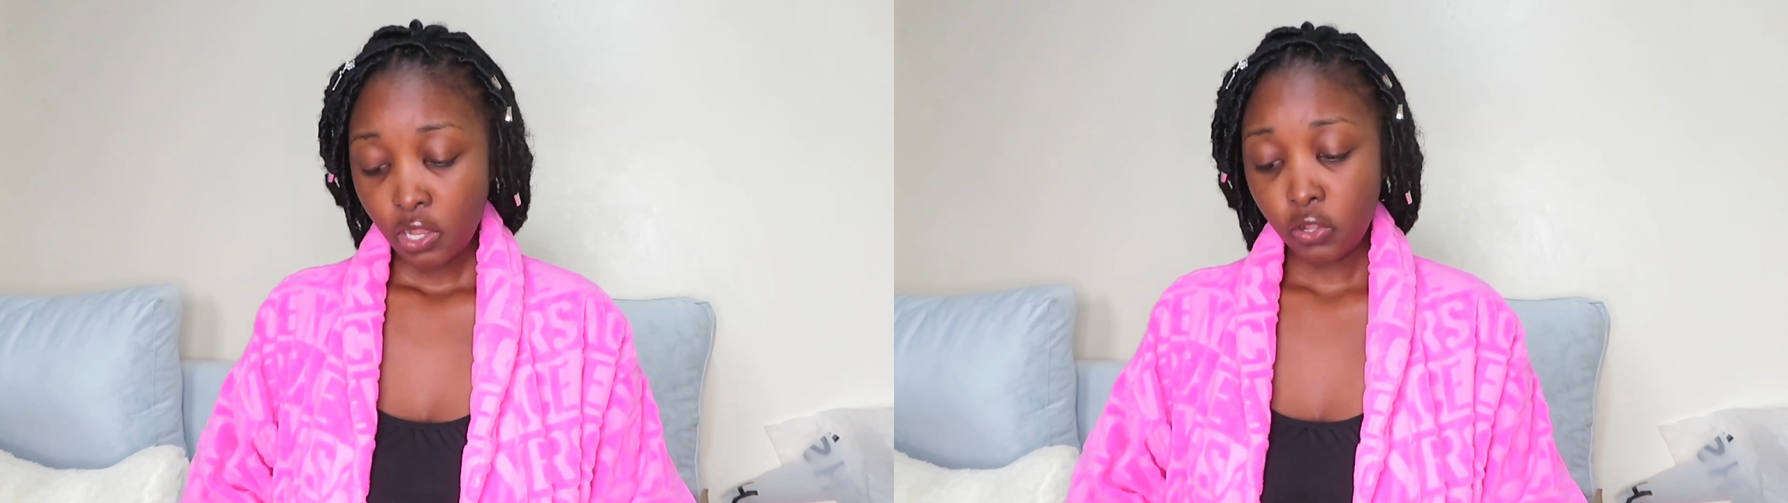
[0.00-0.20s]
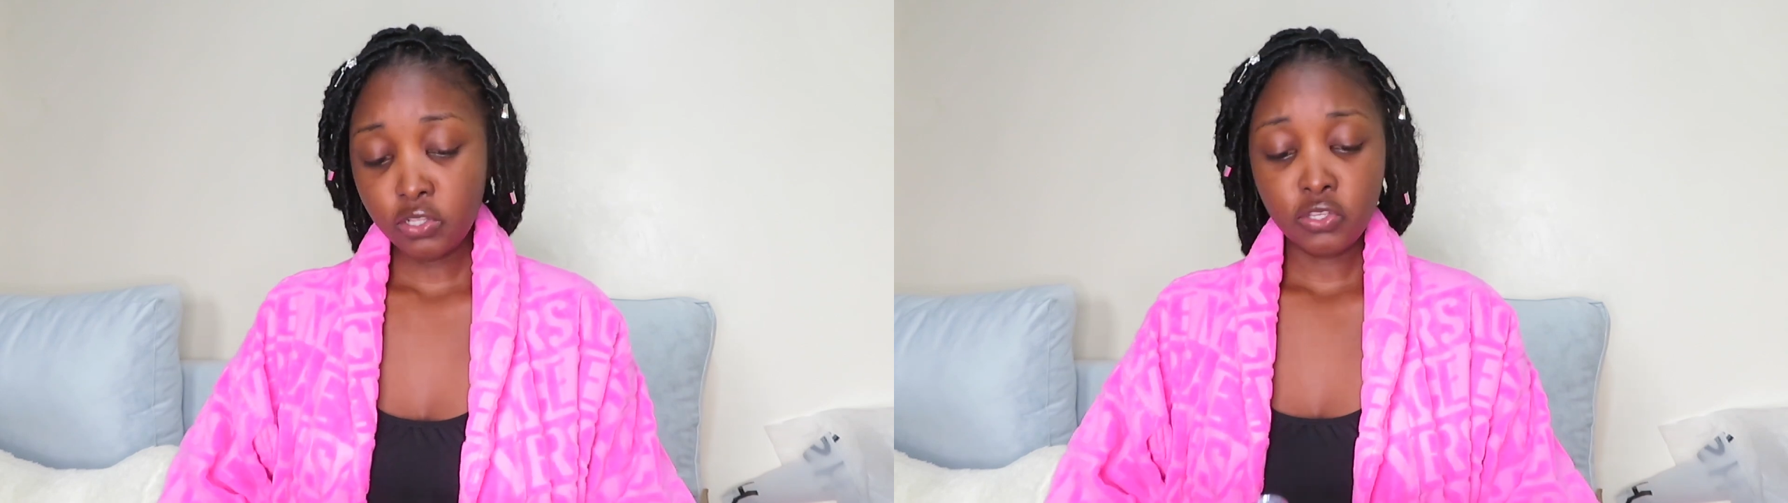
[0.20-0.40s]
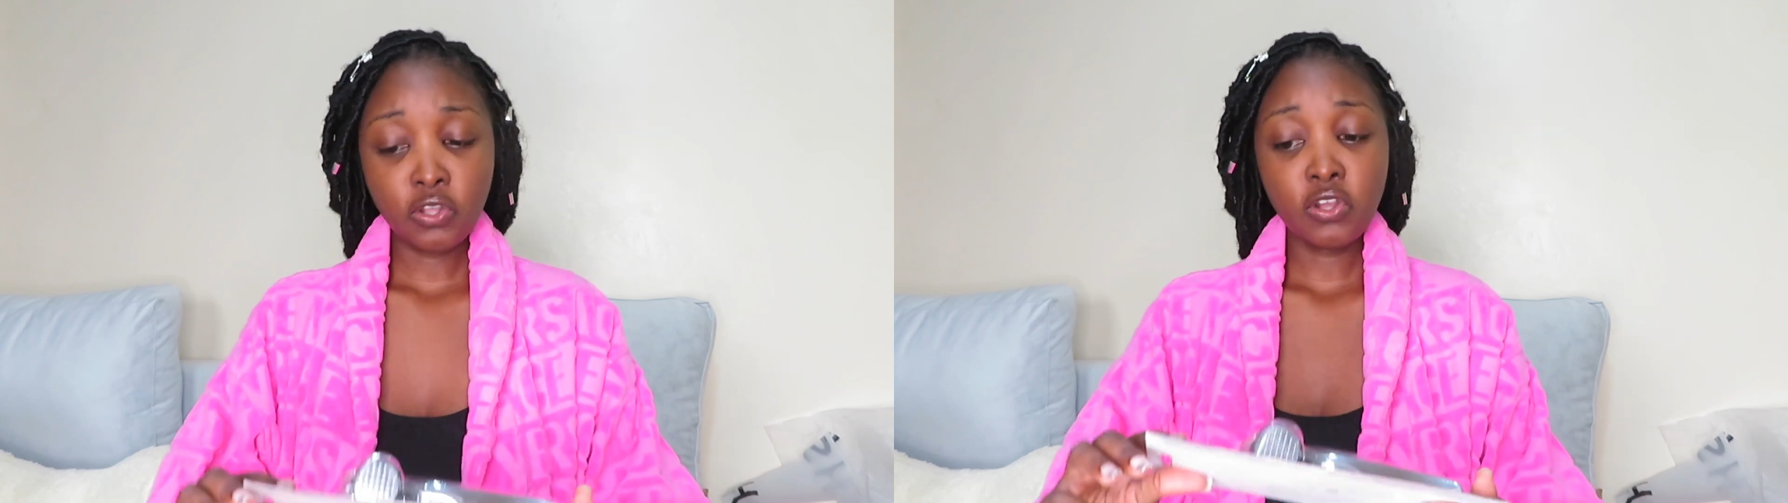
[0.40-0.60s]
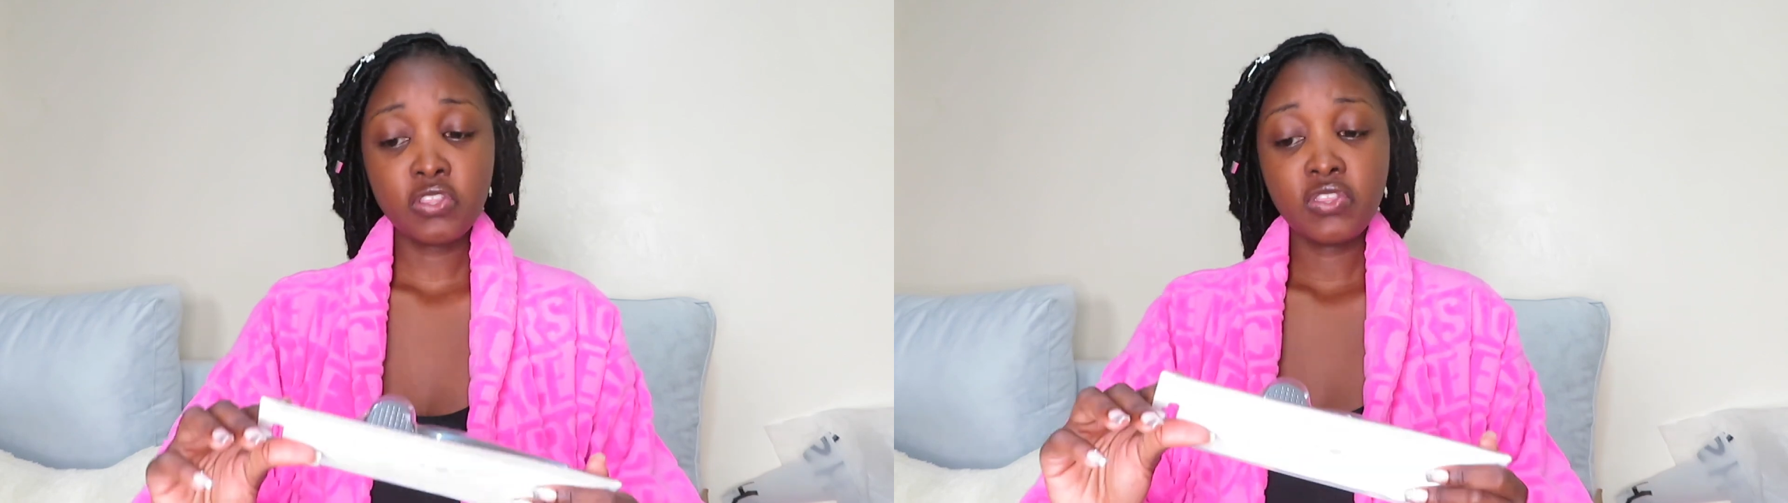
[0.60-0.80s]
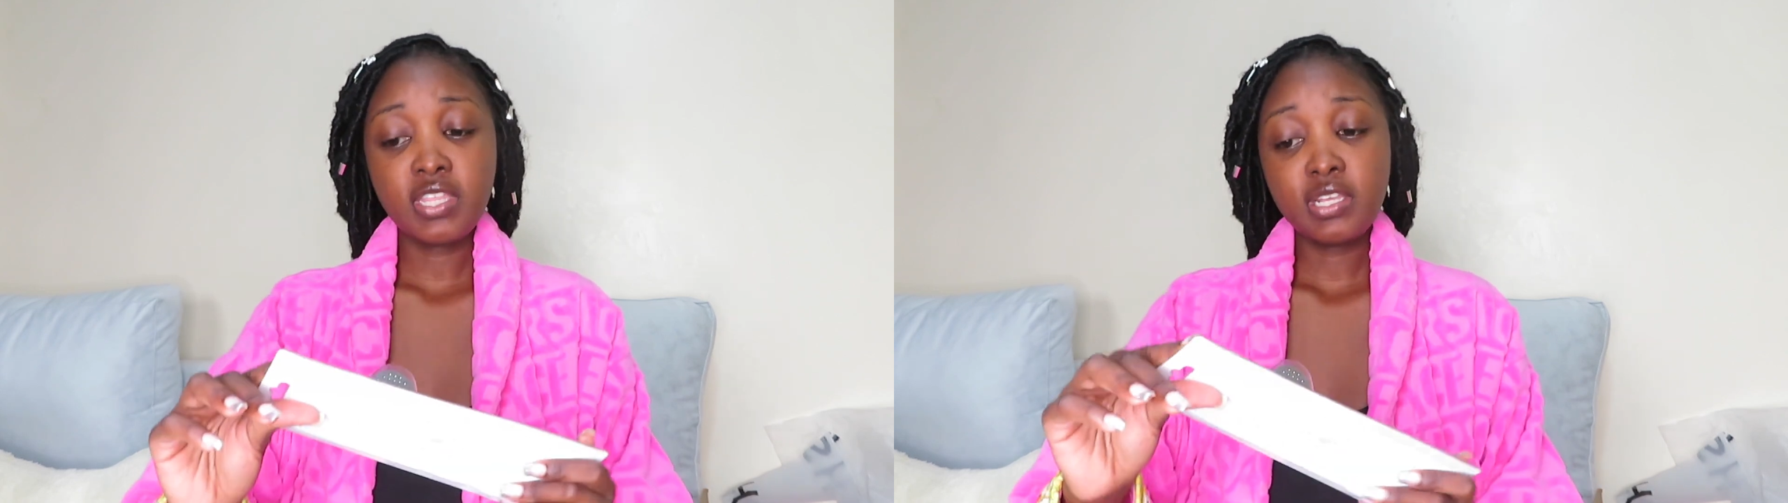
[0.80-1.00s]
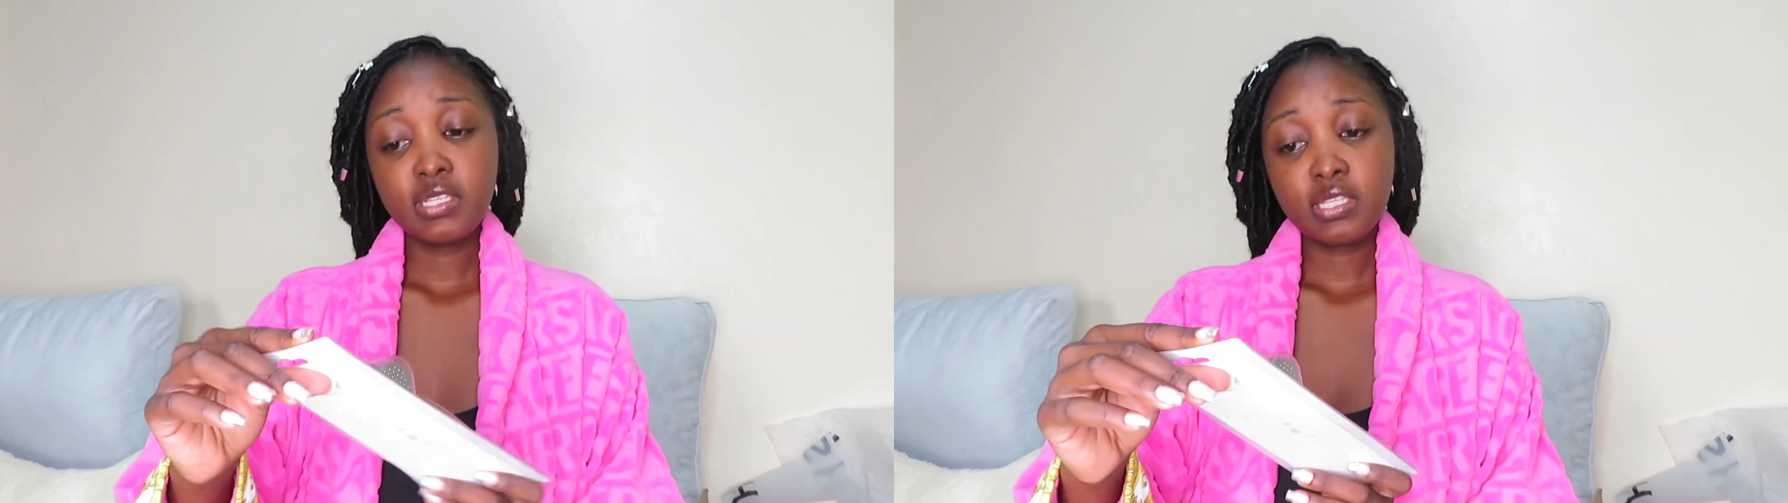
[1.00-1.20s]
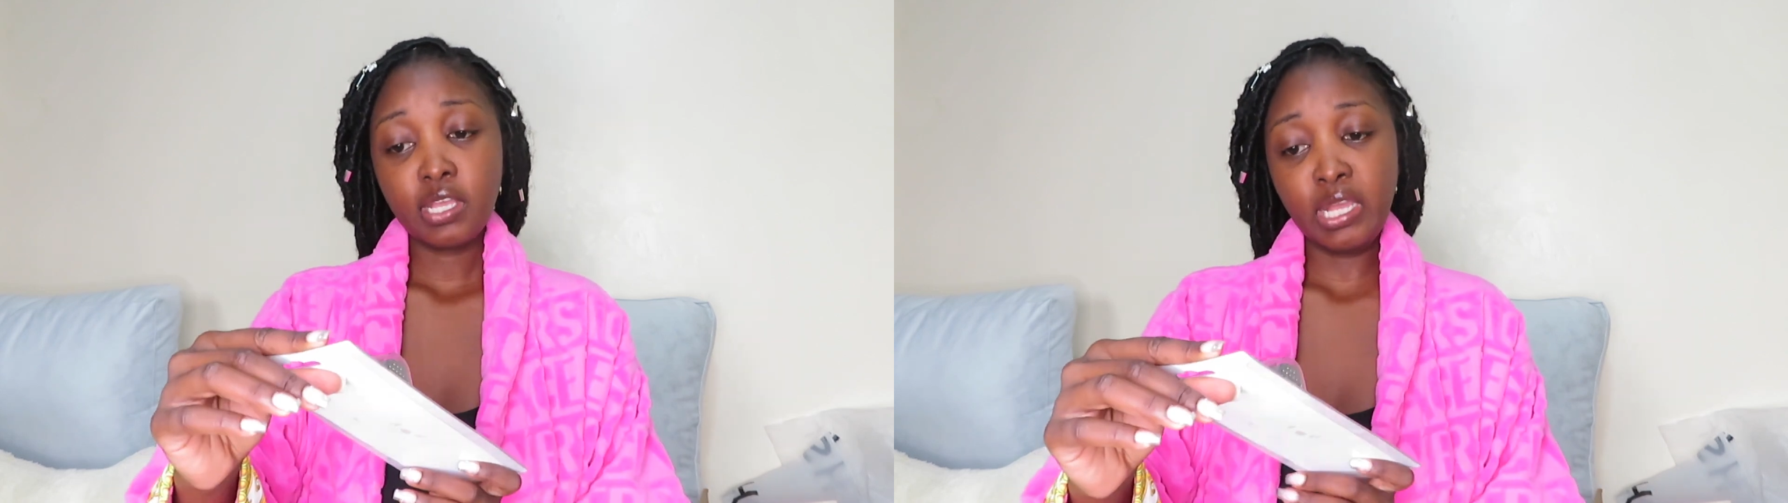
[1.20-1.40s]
Also got this